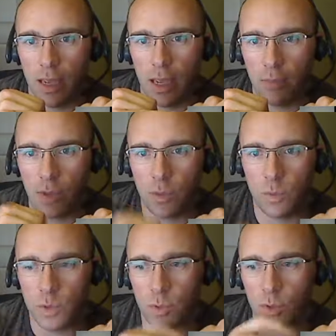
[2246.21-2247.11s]
And by
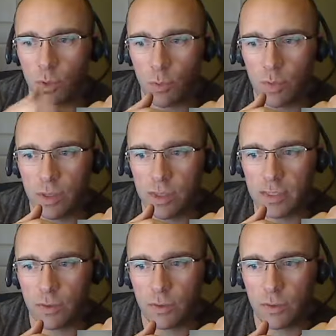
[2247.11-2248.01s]
doing so, you can rotate the
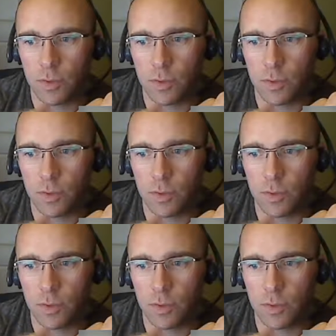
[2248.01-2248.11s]
cylinder.